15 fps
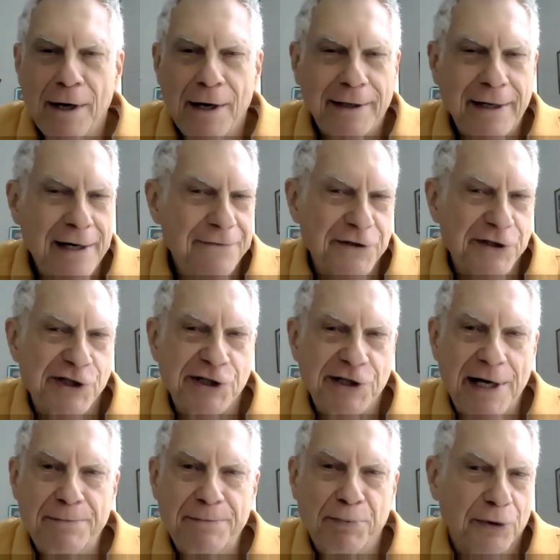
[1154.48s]
kind of a
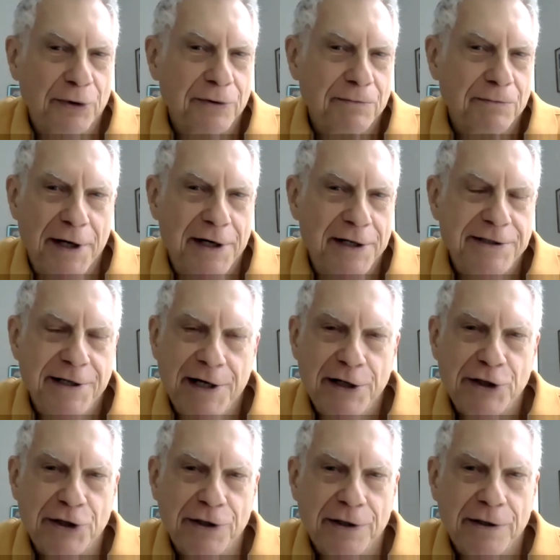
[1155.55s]
staple
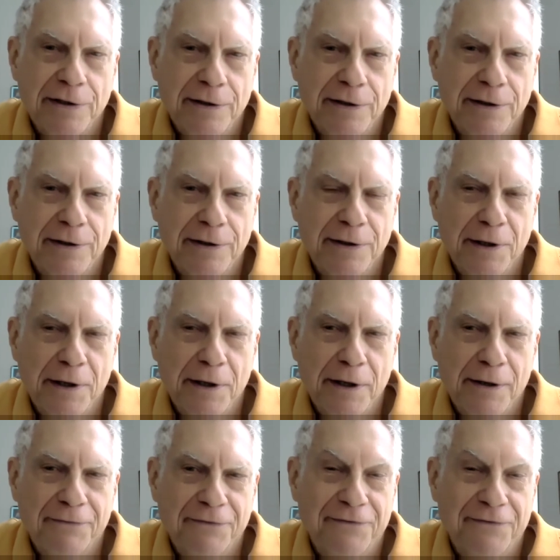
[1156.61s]
meditation in
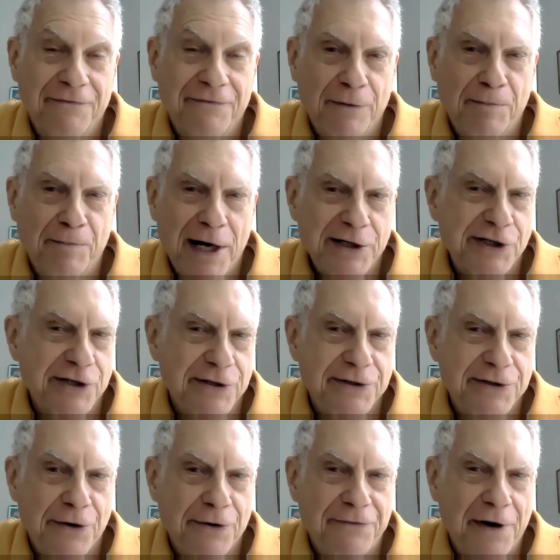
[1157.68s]
Vipassana
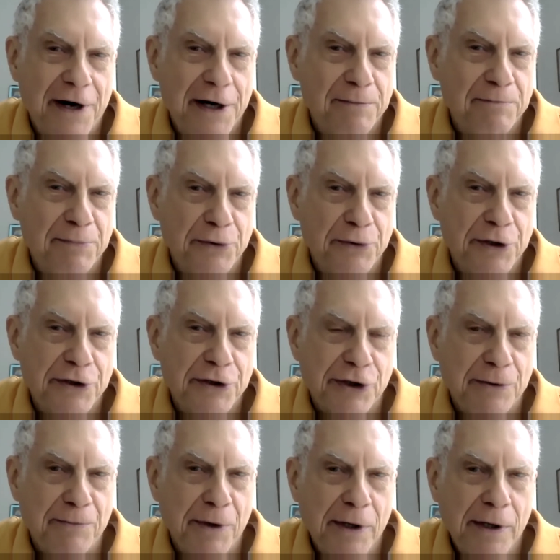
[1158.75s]
Theravada
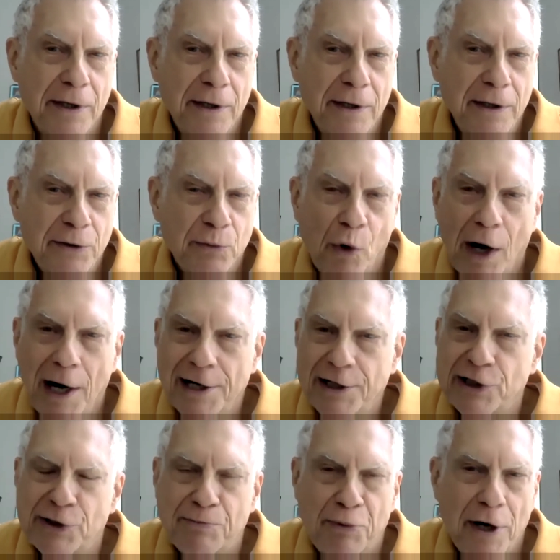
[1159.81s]
Buddhism.
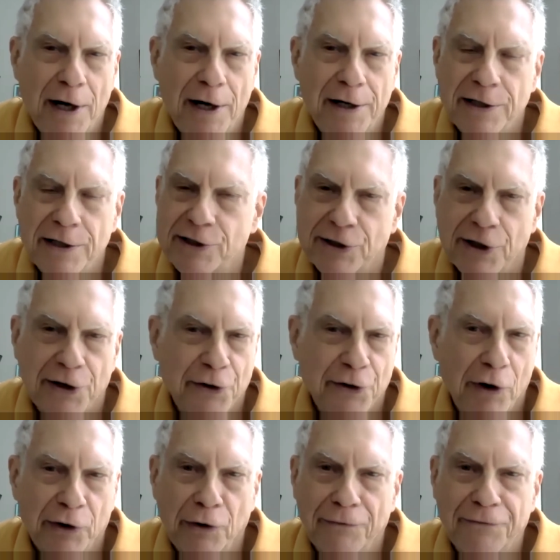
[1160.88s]
Widespread, it's done
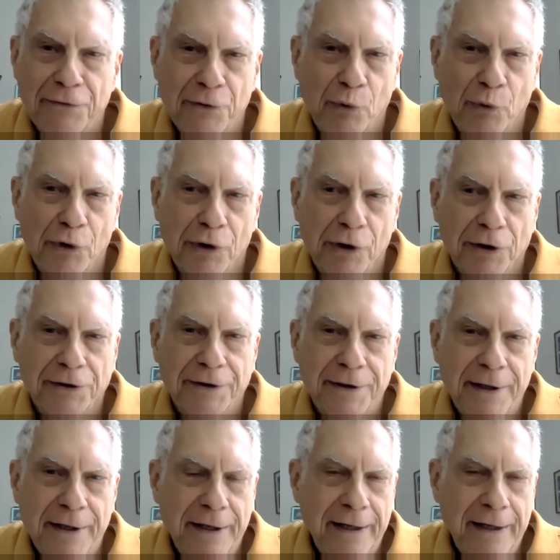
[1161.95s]
all over the world,
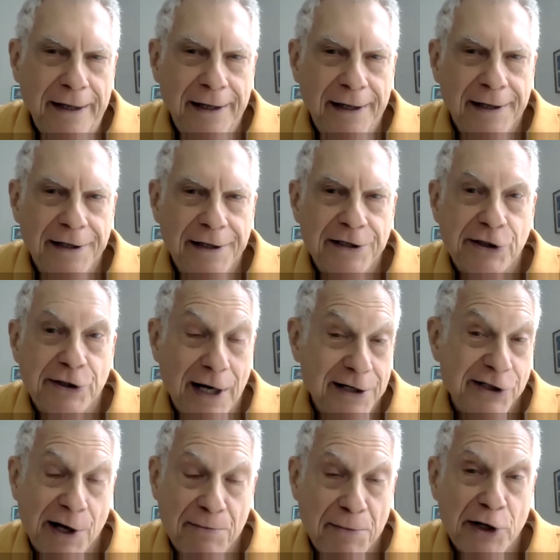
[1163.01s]
and it's, as
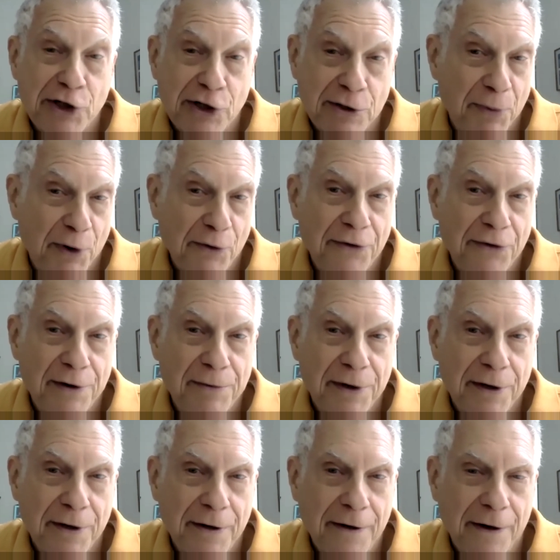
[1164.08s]
I mentioned, both a
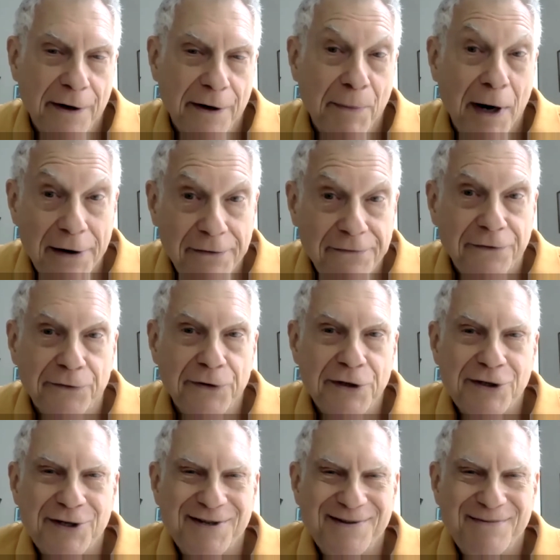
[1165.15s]

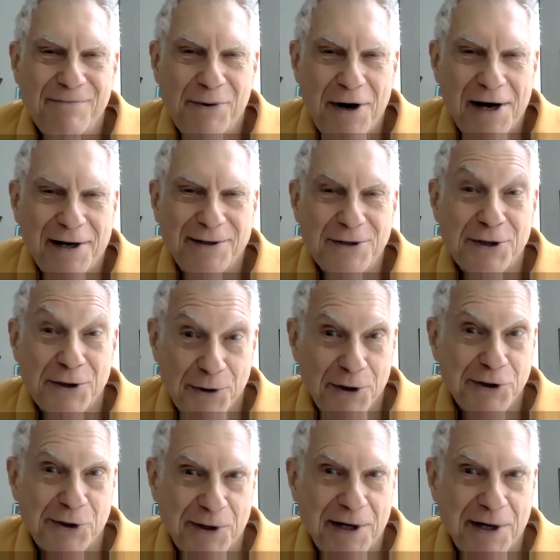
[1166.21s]
mindfulness practice and
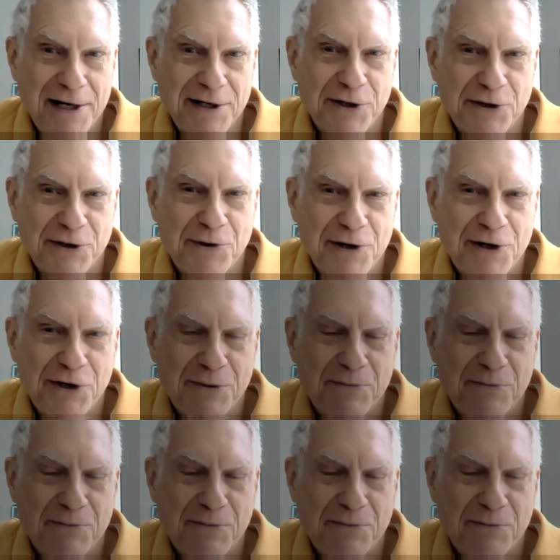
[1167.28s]
also concentration